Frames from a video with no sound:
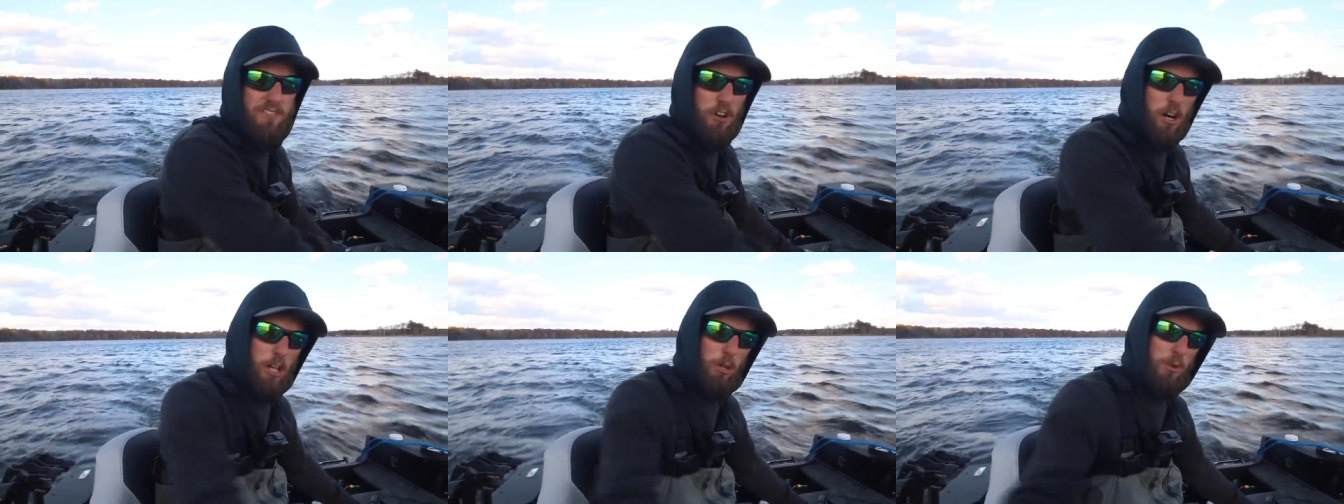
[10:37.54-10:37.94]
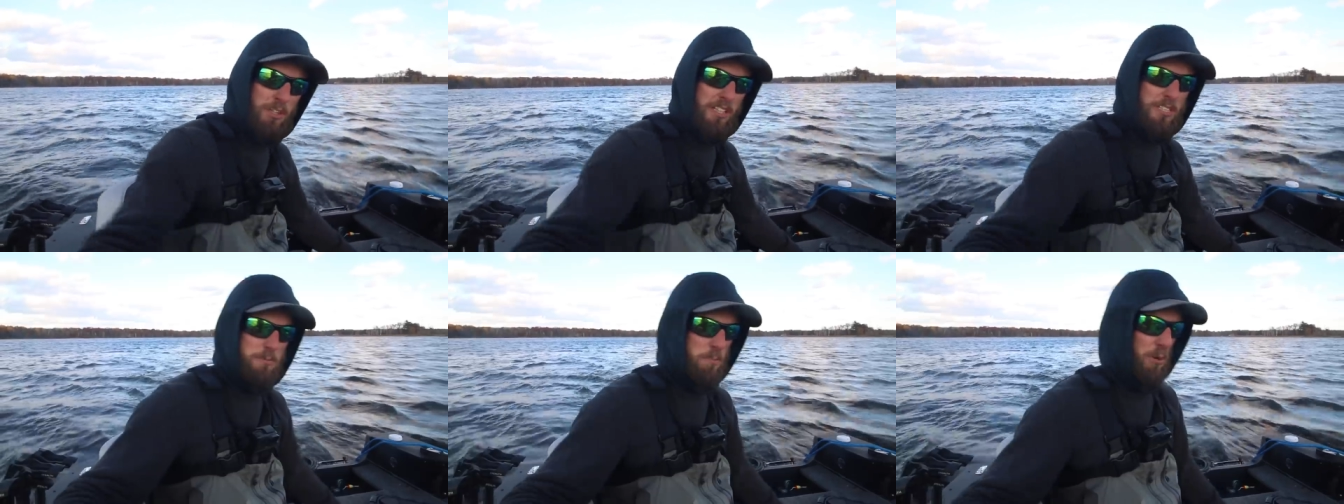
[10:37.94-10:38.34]

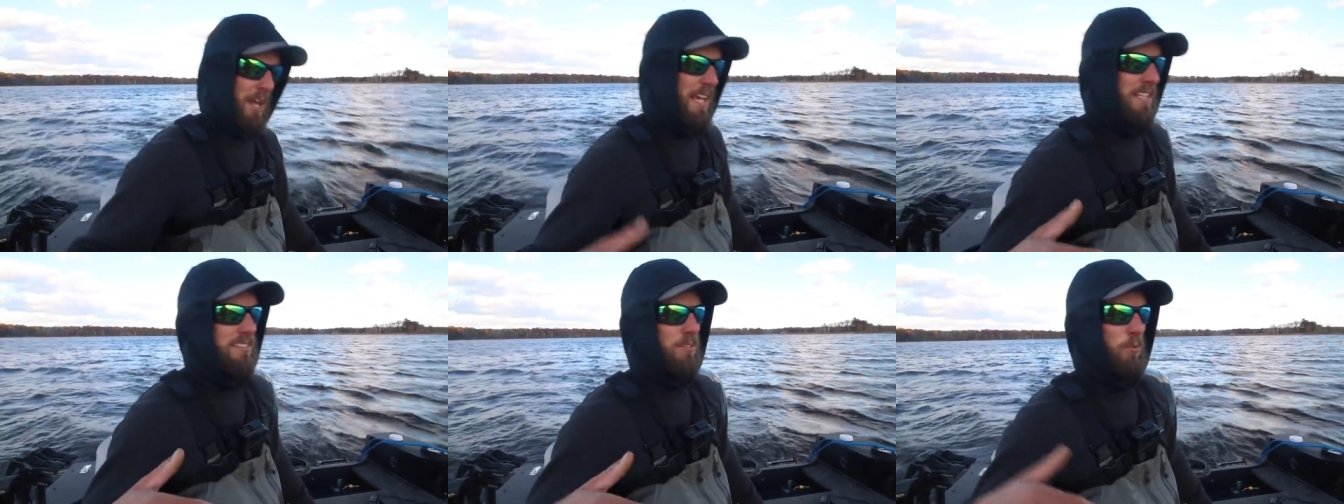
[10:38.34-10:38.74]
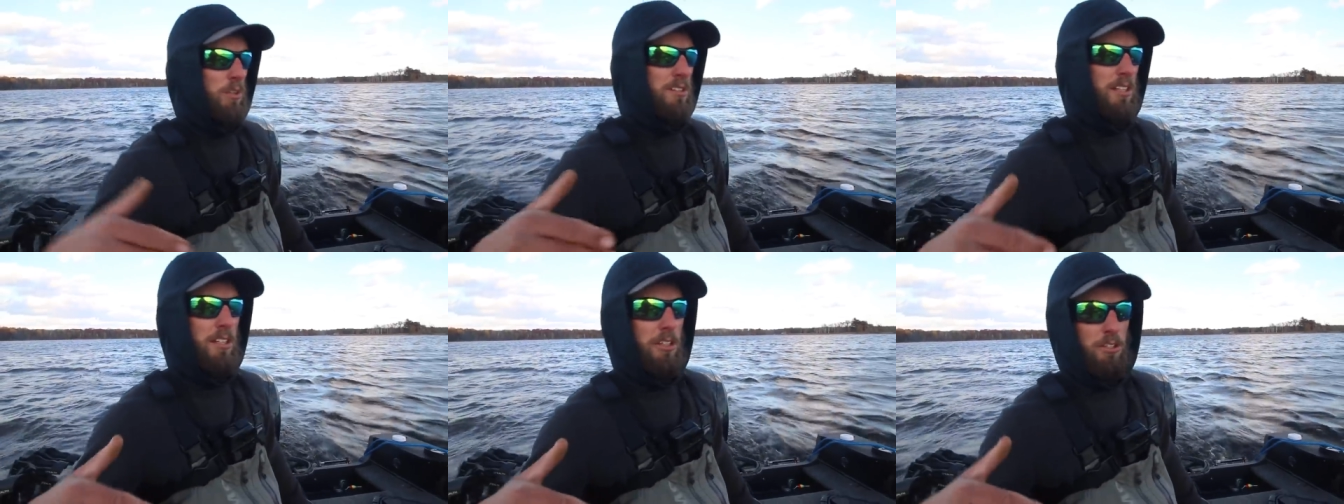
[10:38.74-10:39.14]
following these breaks. And
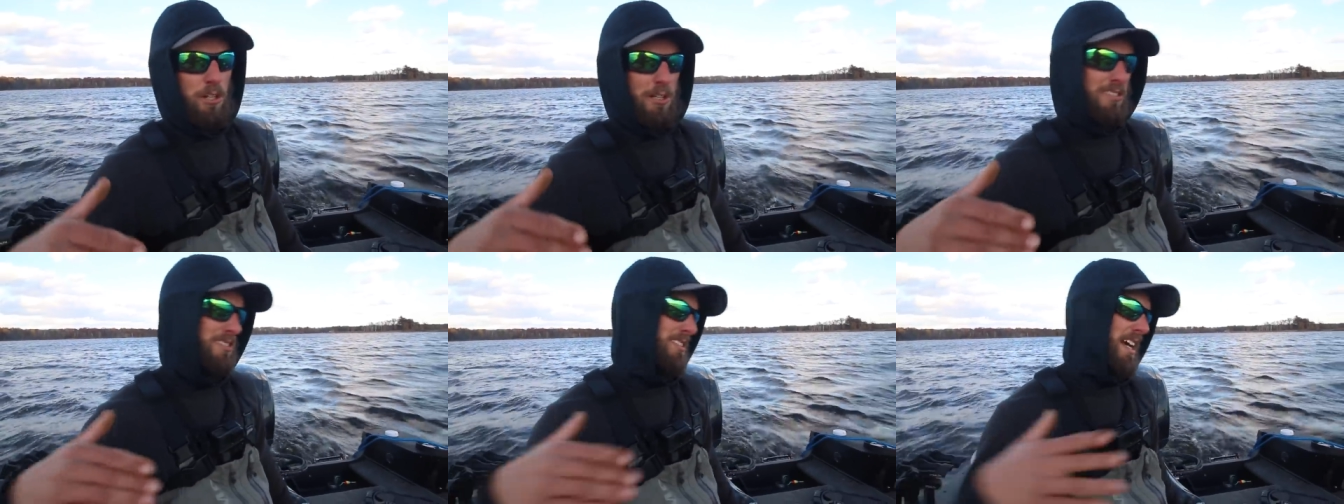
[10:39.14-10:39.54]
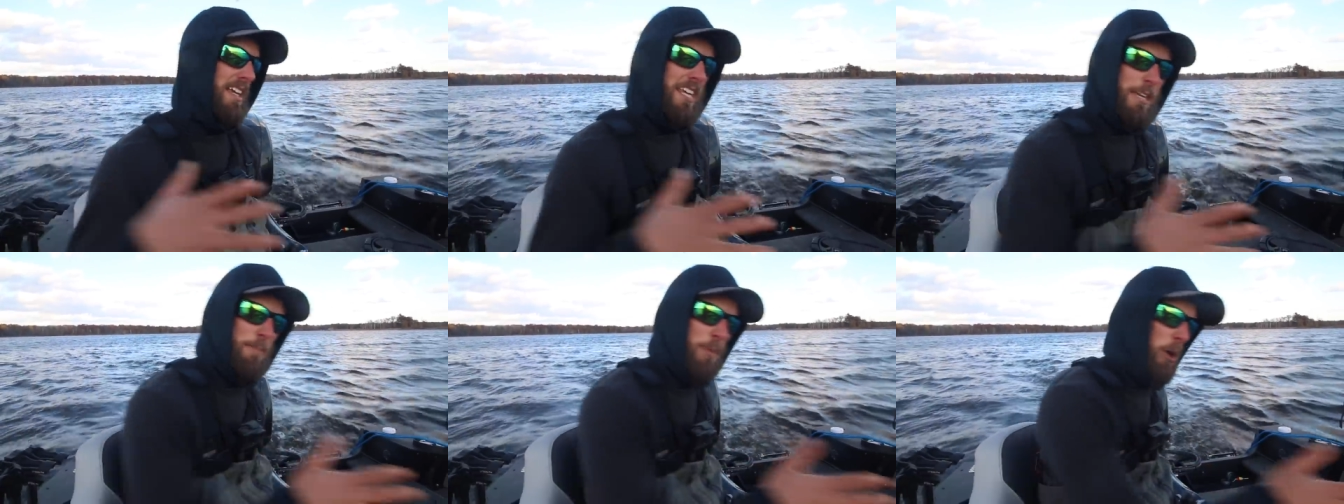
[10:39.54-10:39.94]
one thing you'll notice is I
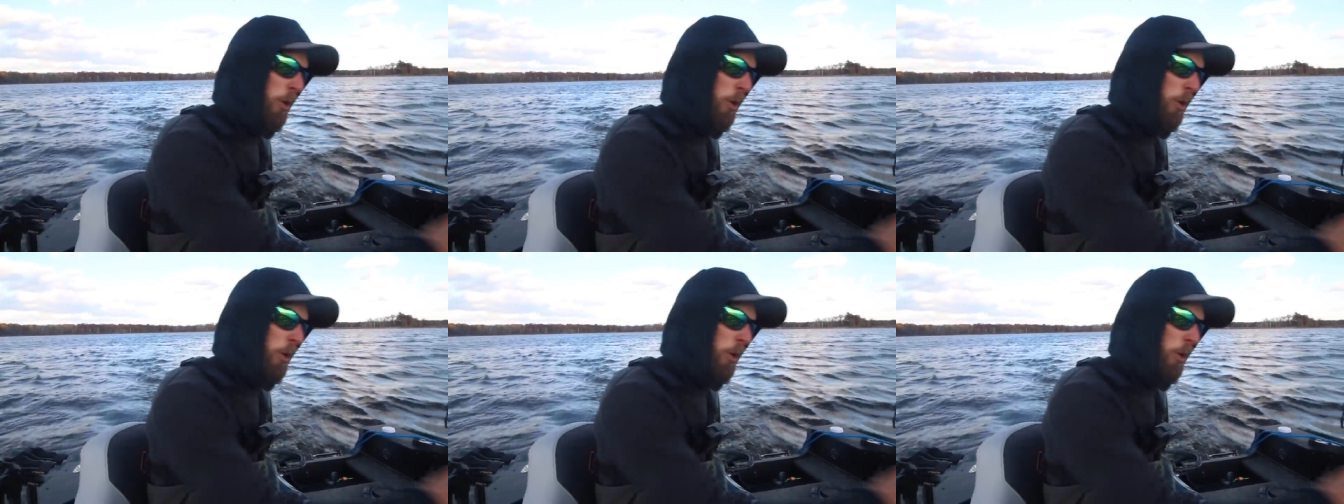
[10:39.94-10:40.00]
keep